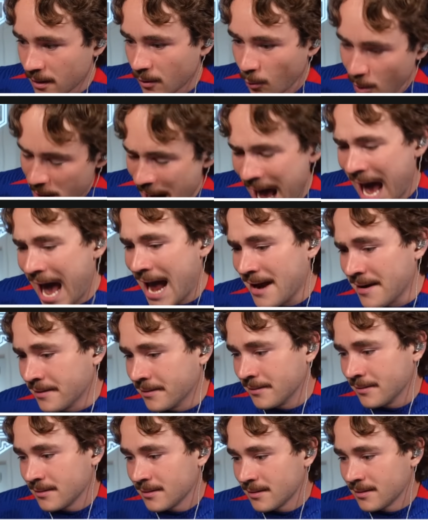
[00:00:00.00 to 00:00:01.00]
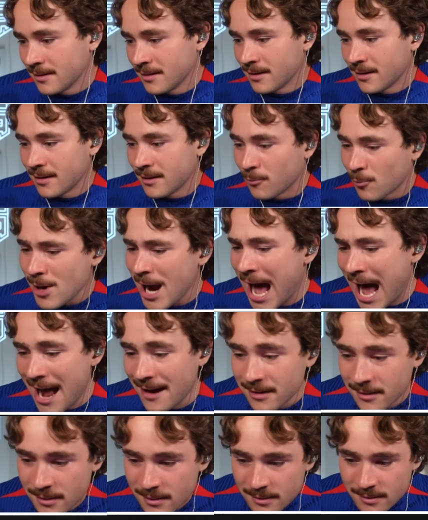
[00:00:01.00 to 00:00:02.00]
We're not. We're not.
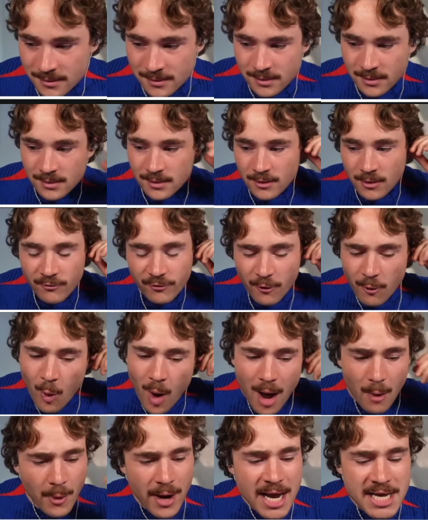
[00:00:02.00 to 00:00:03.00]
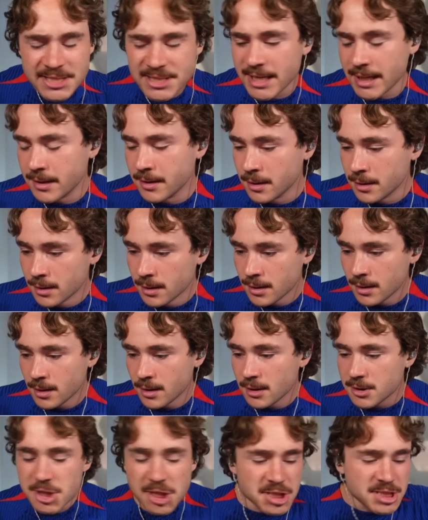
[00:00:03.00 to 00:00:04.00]
For what reason?
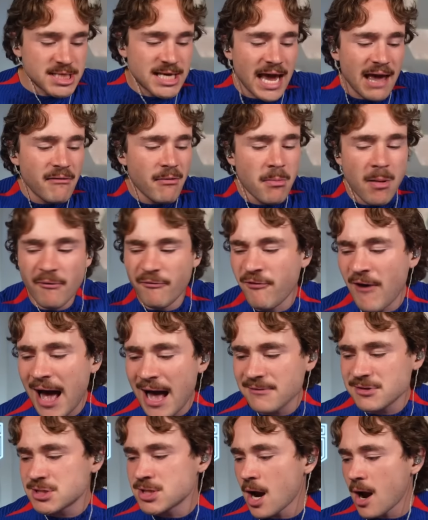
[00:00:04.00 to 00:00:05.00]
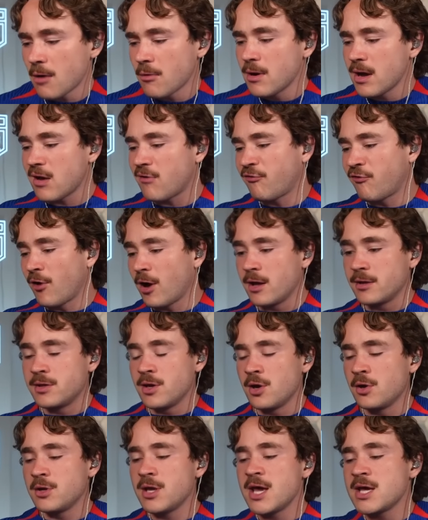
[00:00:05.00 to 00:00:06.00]
Just give him a 5-star weak foot,
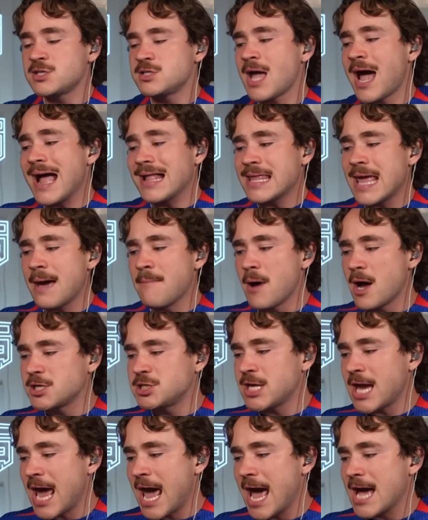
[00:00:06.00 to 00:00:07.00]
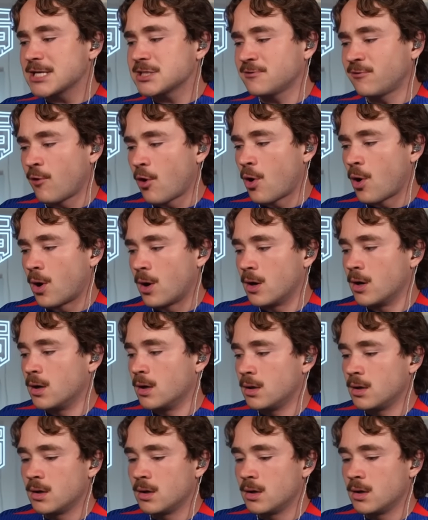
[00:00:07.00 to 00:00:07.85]
dude. It's not that much to ask for.